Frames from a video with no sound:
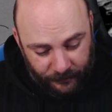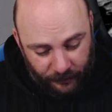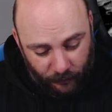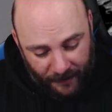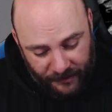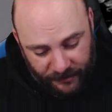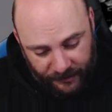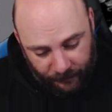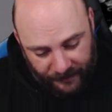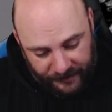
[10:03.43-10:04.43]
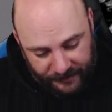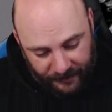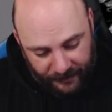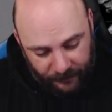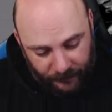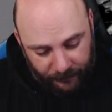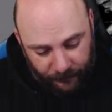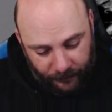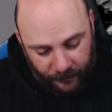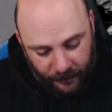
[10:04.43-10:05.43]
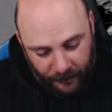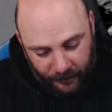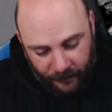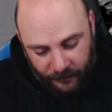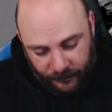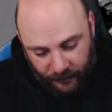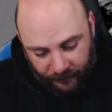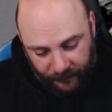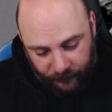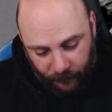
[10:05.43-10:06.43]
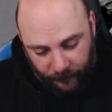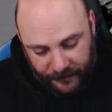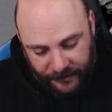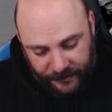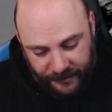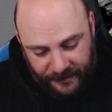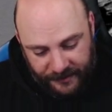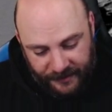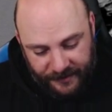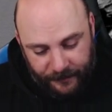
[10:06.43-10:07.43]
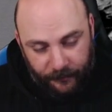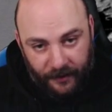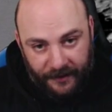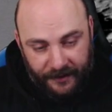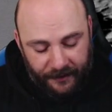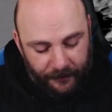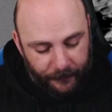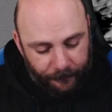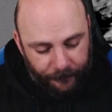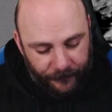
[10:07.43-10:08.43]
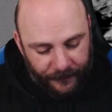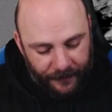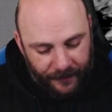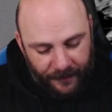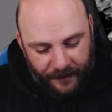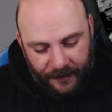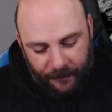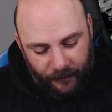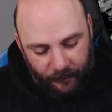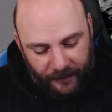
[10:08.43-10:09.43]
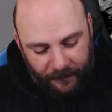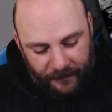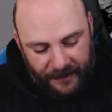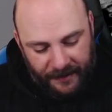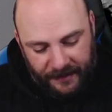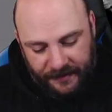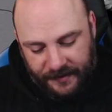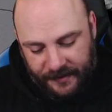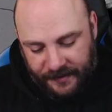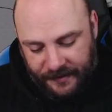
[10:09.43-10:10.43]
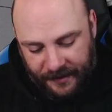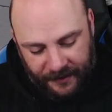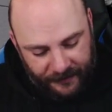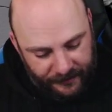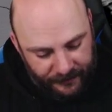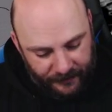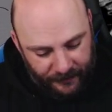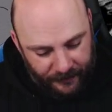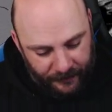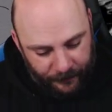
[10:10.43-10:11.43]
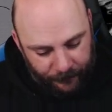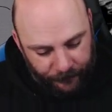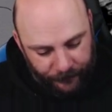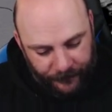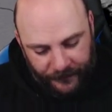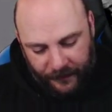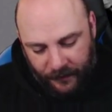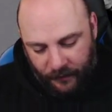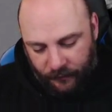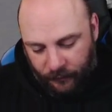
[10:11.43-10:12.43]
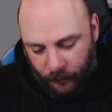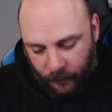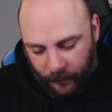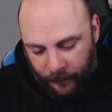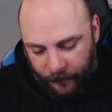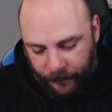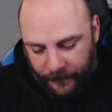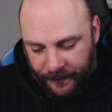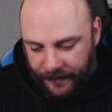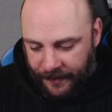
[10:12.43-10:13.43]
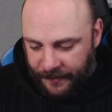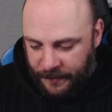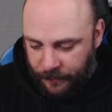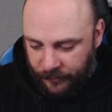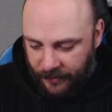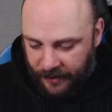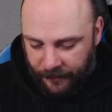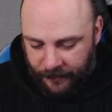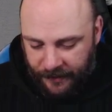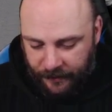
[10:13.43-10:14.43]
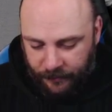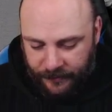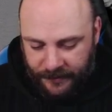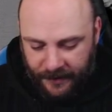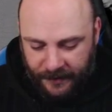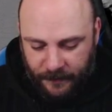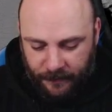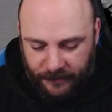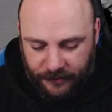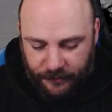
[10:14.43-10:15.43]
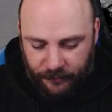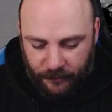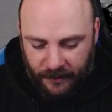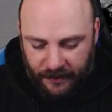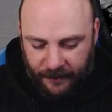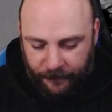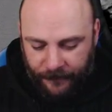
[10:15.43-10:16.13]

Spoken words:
equation that we decided we were solving for, which is this system right here? Well, what it means is that for x prime equals x plus 2y,